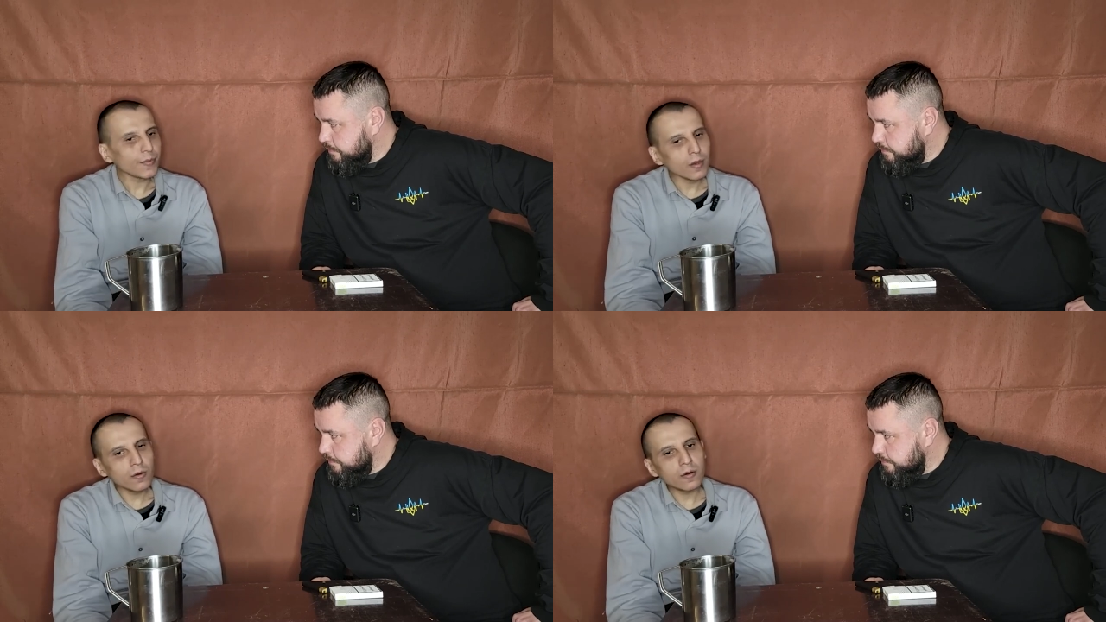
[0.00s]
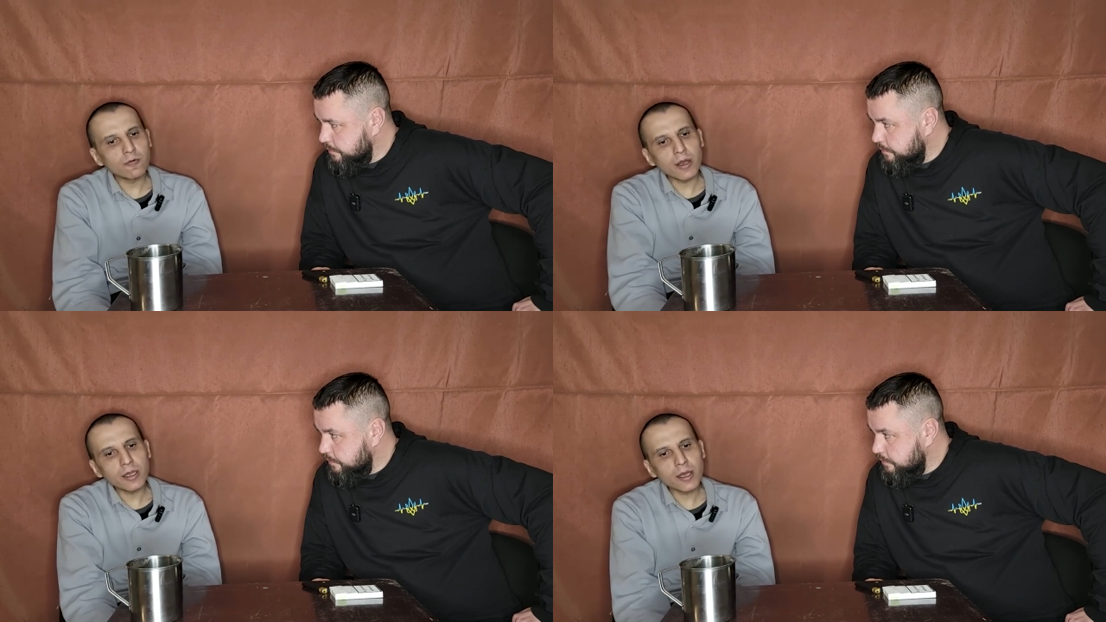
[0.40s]
Speaker 1: My
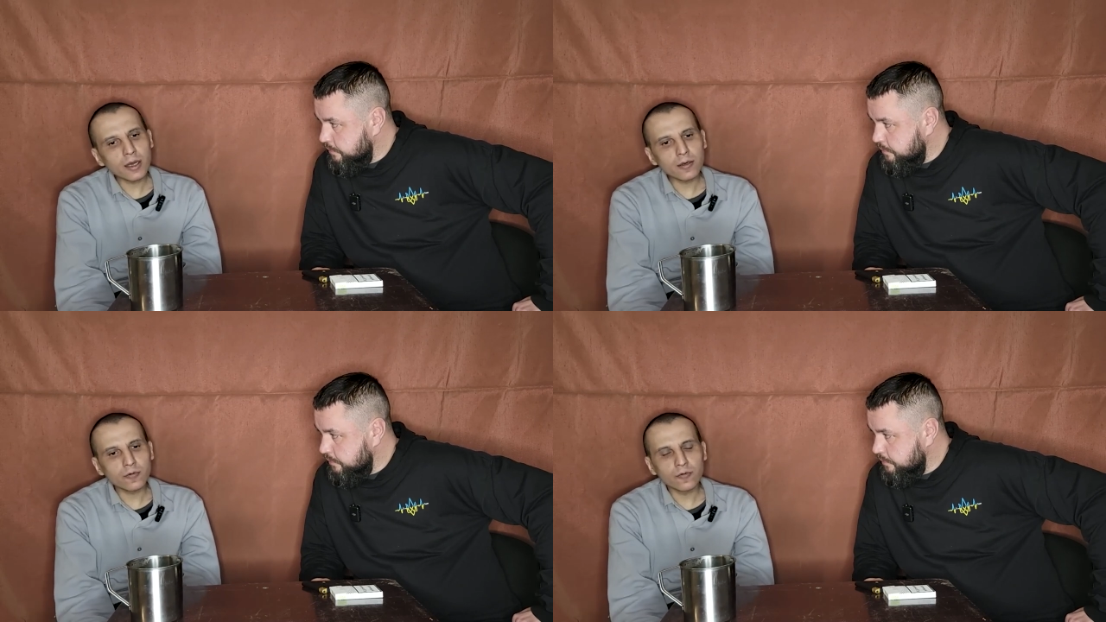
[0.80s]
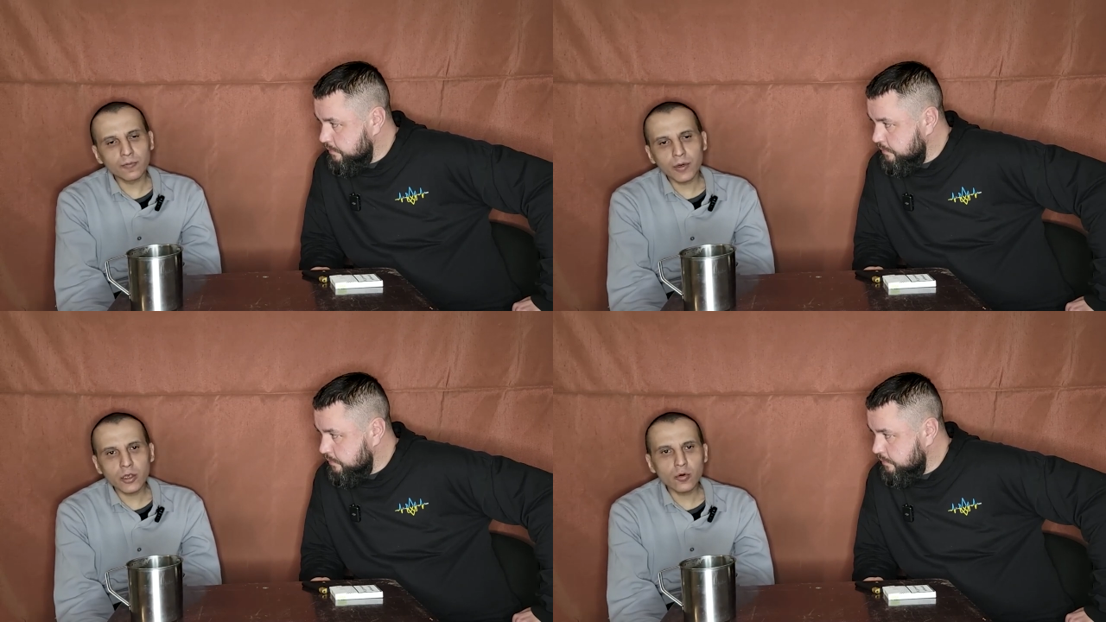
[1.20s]
attitude to war
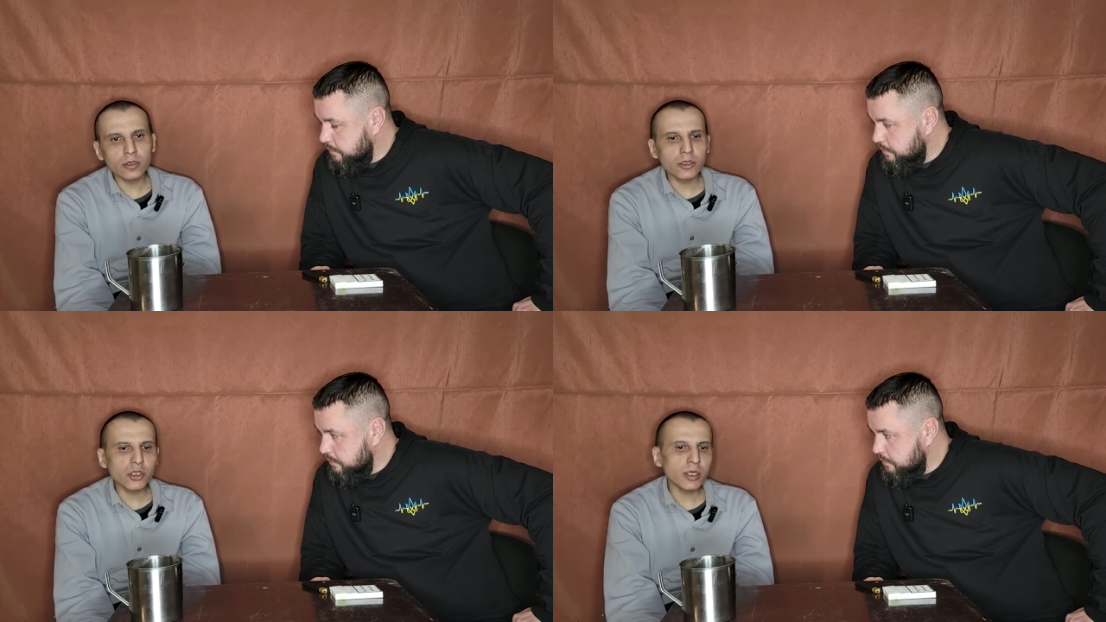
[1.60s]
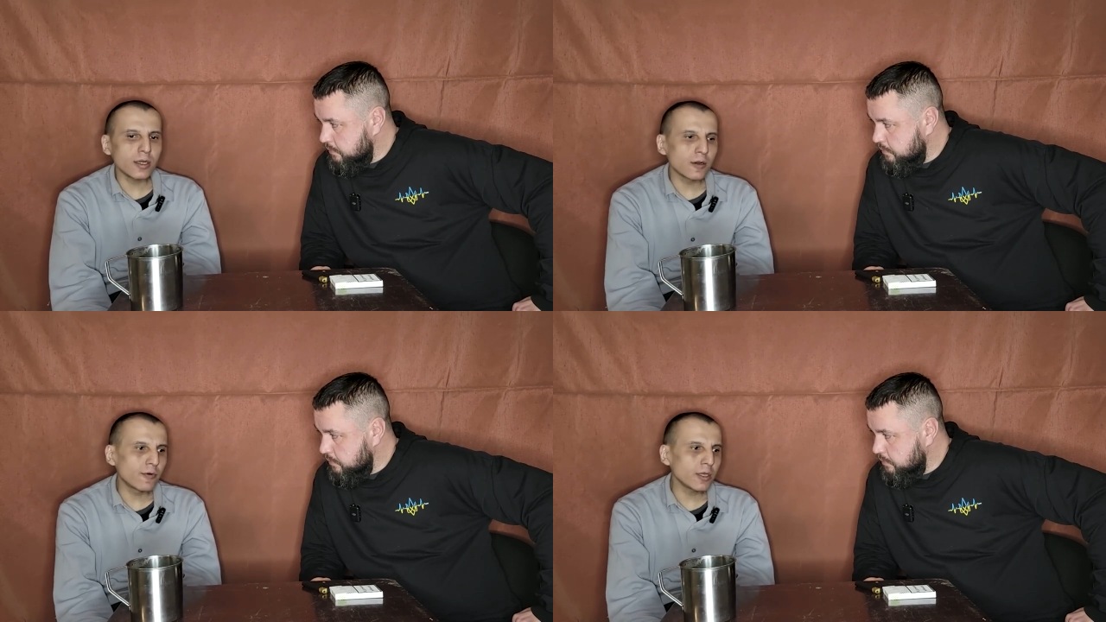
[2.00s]
boils down to
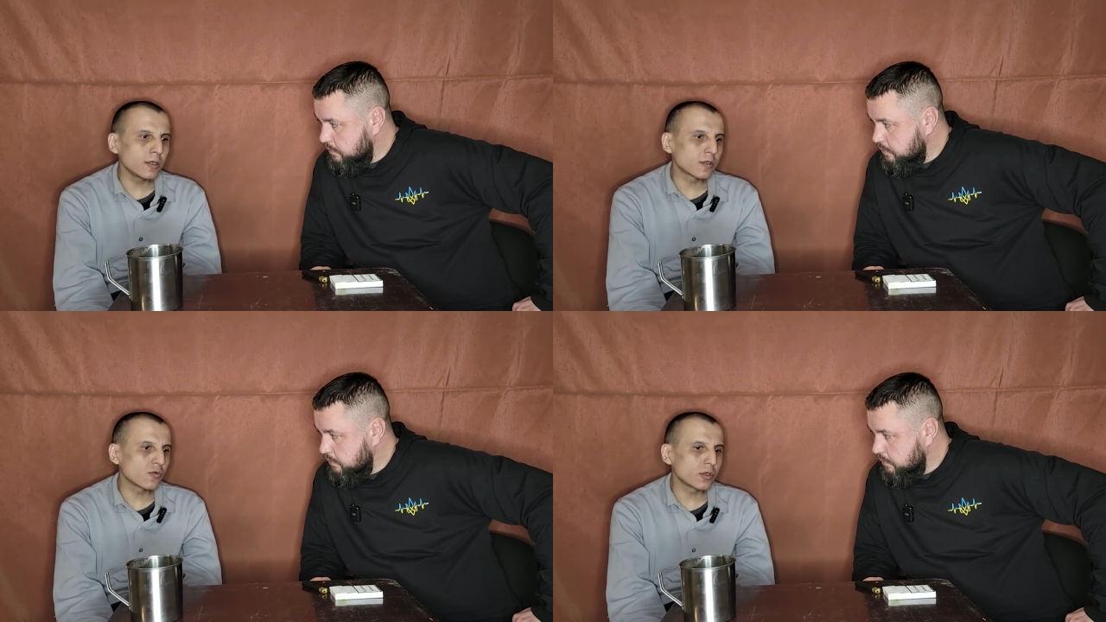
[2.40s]
one saying,